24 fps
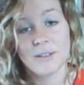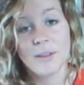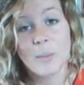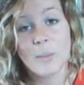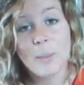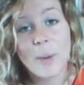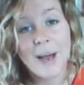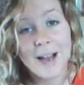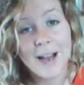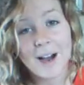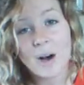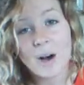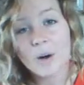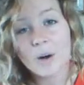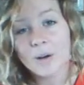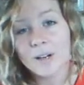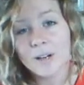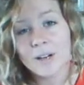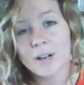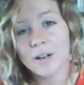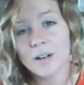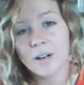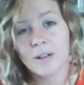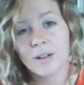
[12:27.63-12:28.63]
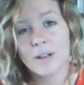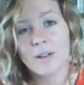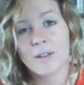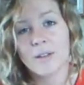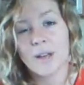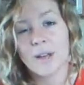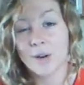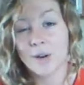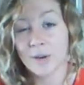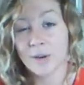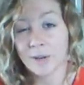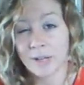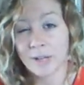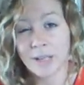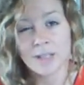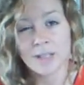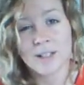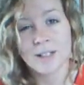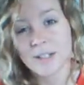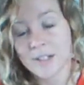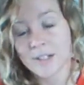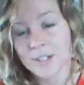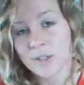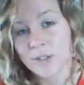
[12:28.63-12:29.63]
the power that
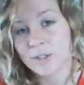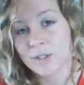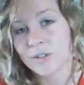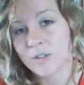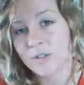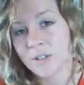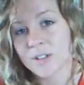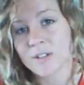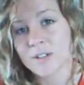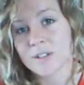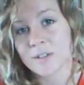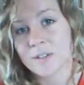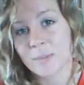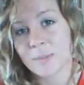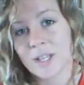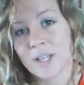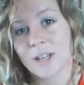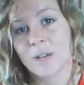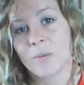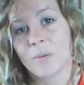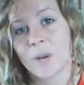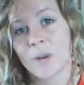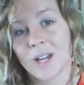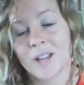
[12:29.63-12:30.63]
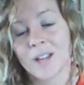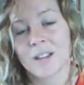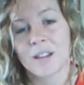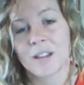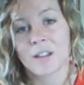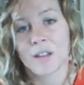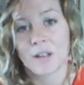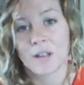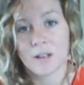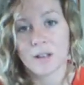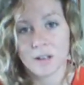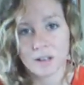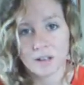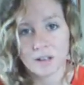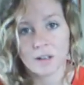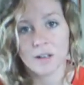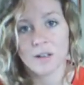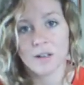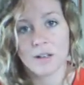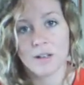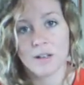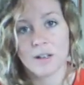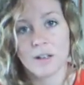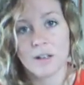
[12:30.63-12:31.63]
created this universe to begin with
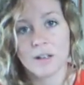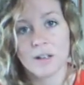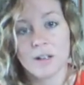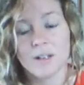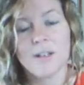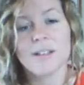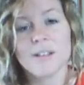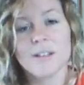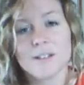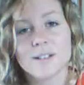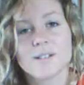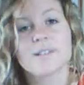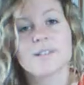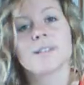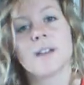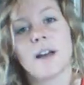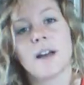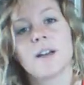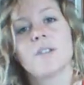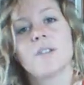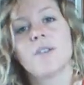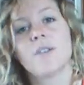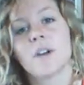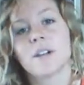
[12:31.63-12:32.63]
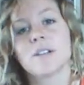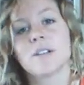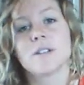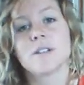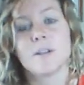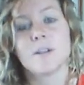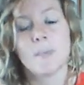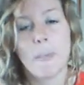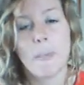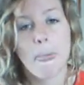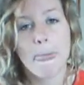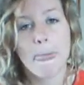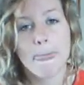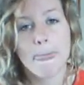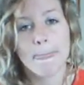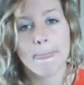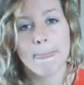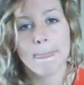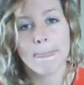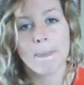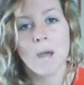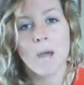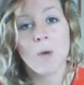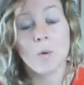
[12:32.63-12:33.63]
is inside of us.
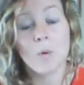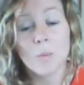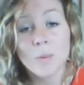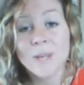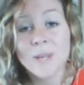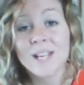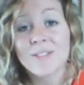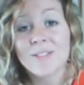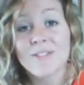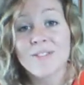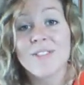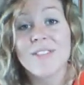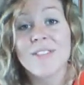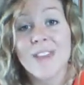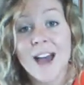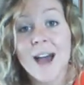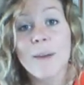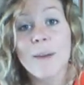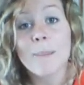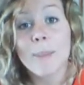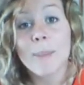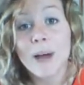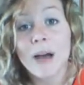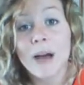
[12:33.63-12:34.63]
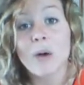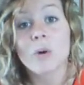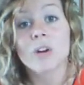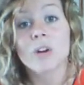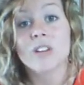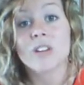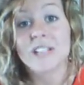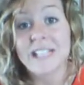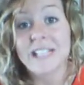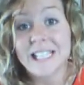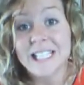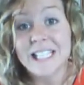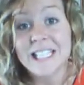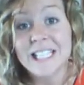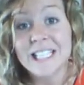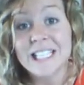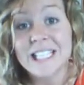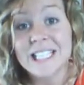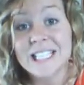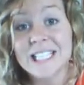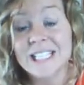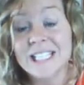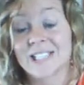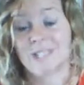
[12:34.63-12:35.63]
And when we give that power the
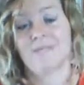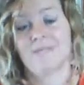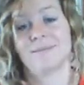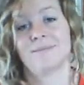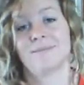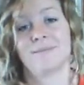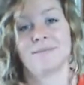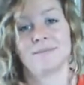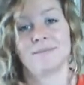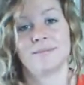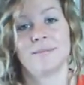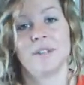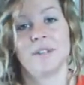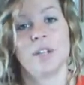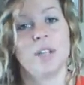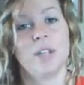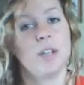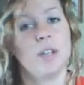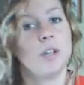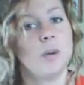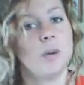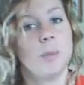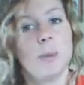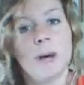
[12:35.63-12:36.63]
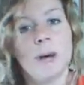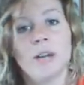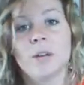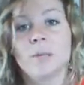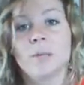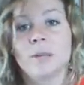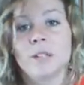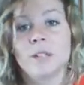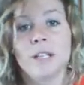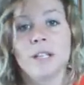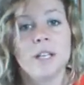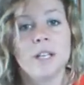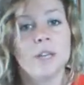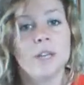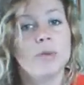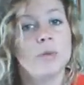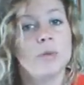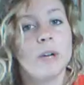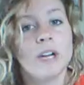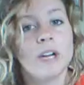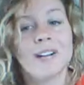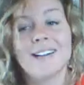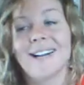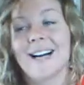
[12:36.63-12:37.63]
lead, you better believe
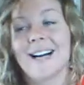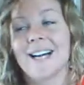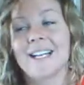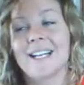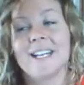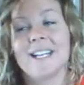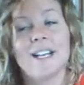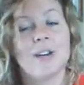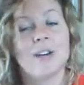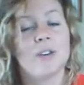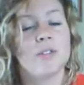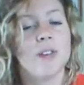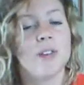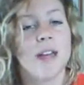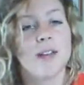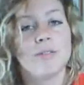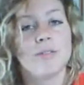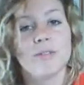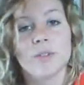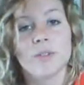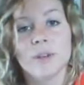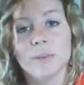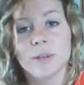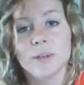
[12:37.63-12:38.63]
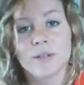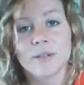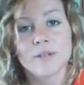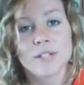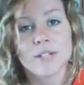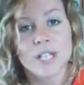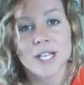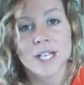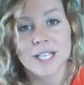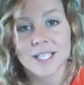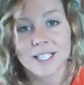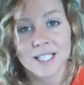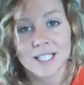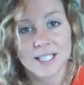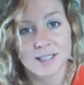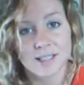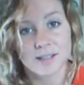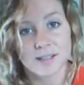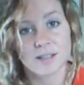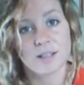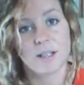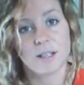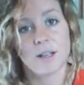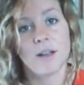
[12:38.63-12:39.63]
we are guided out of every bit of
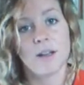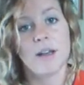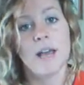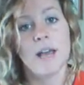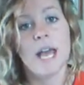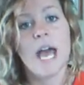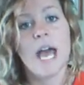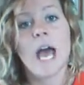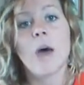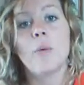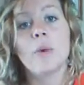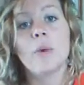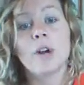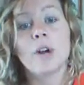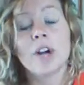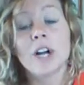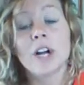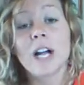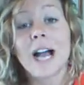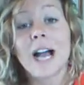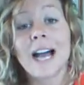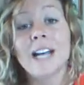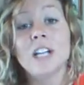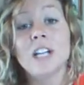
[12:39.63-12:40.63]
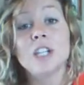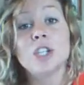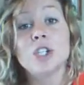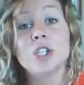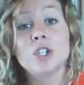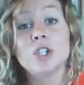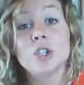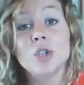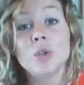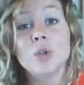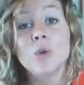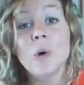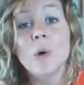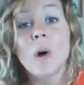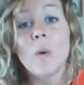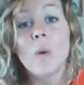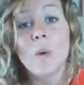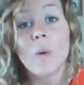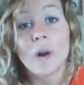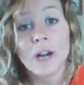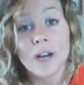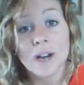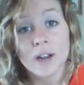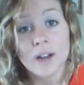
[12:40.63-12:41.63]
darkness, and we are guided to
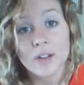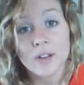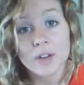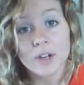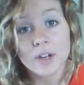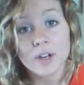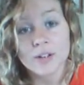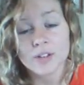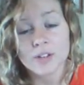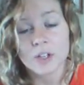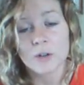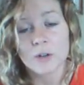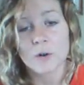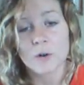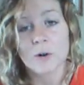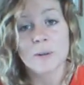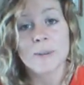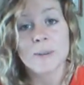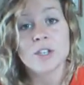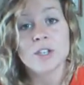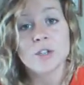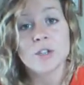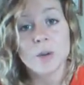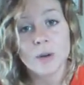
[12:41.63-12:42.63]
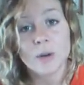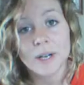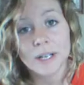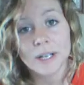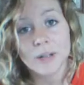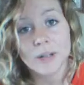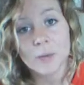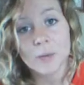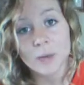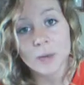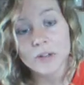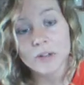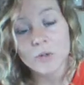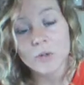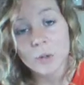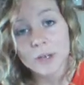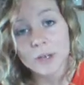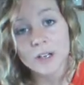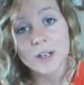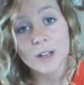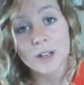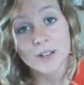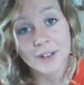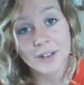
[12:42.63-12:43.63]
one another so that we may join with
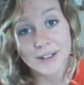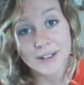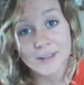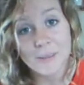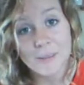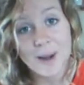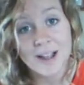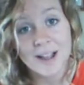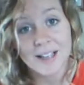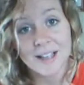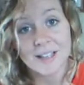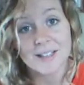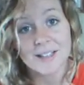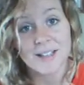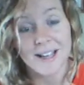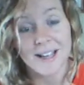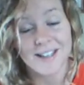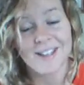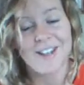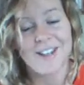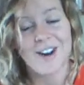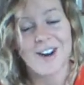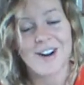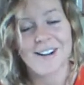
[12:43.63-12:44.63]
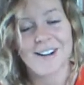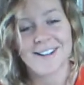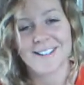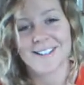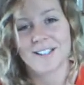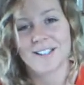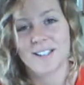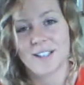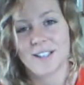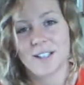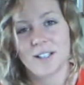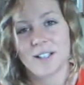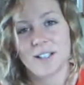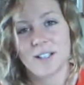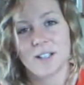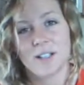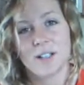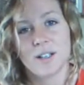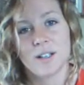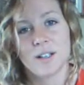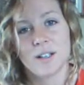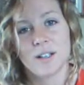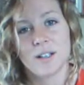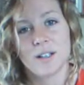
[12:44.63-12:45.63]
one another in mind and in heart.
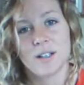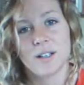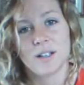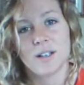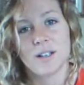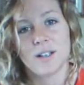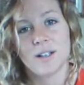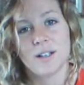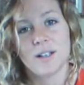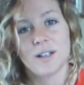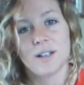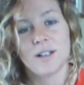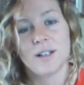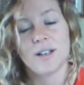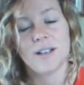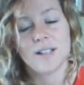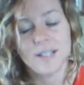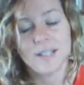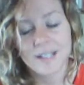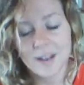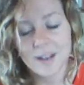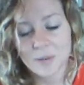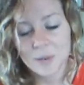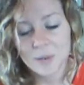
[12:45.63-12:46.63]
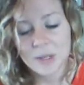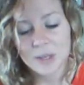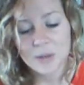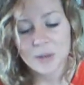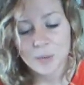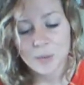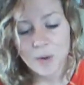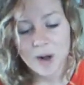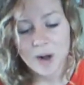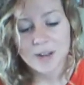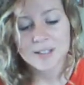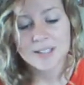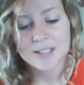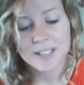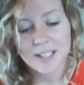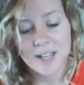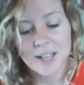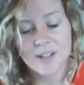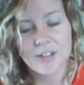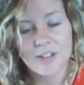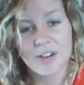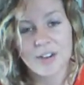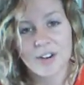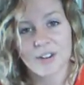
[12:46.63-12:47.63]
And then we can walk
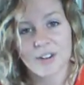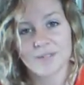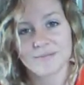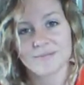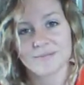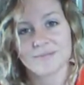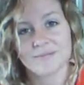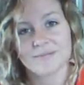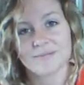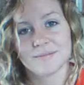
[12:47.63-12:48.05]
together